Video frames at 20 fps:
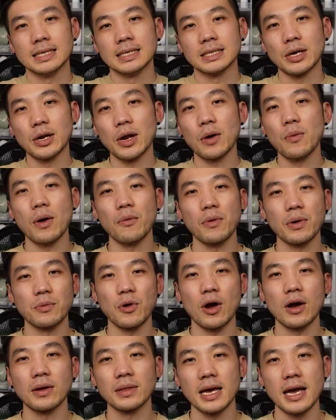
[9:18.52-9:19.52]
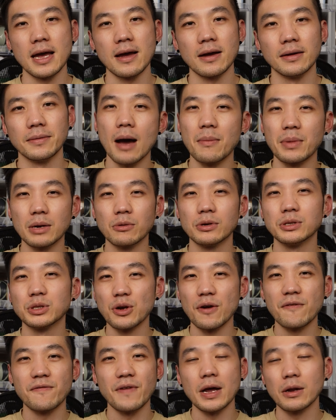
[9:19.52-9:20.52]
Don't know what went wrong there. I'm gonna
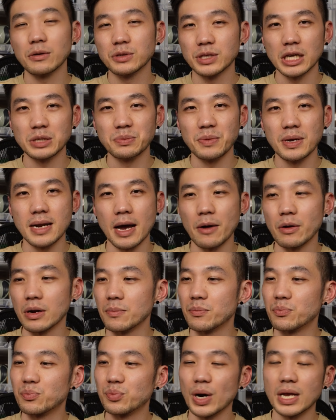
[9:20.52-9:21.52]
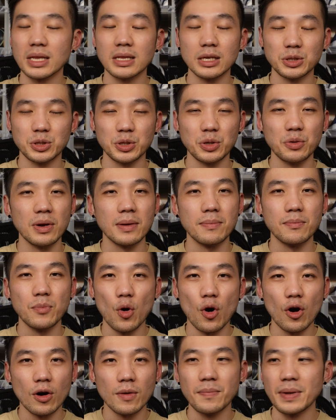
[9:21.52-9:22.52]
reserve final judgment. I wanna break this shoe and
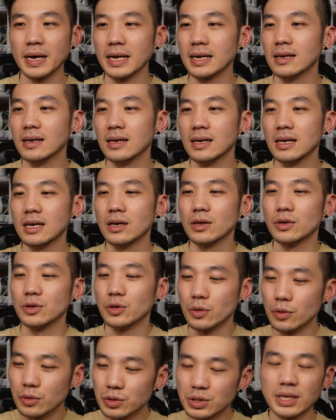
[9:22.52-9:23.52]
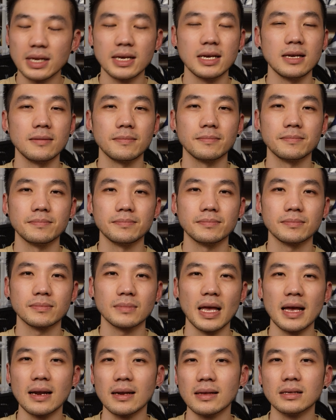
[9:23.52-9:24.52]
more, but usually,
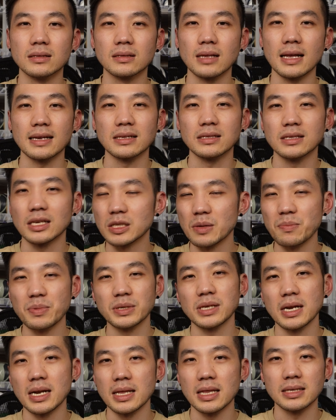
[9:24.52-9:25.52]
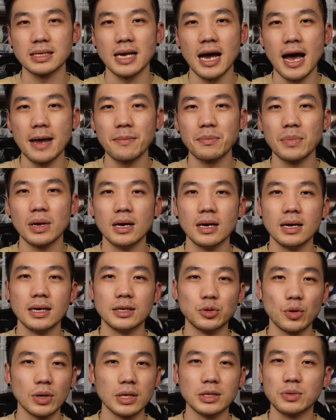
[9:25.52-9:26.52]
at least like 60% of the time,
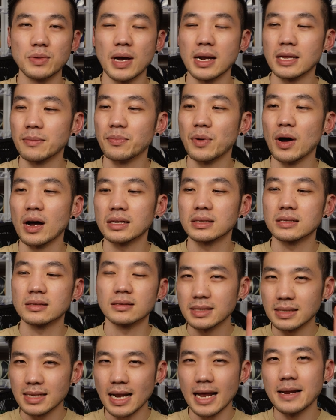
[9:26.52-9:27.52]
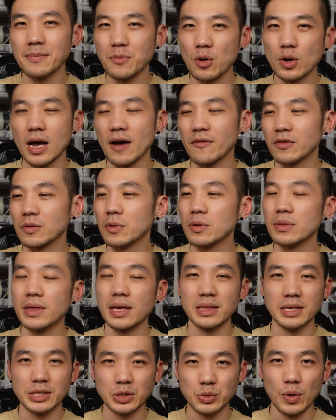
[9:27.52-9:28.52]
Jordan 2 out of the box, slightly more comfortable
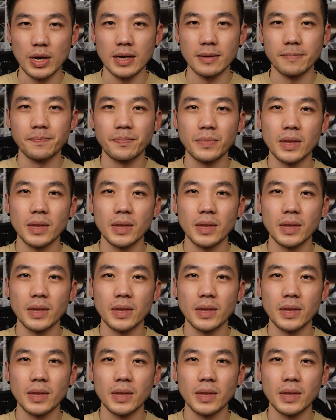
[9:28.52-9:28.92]
than this one.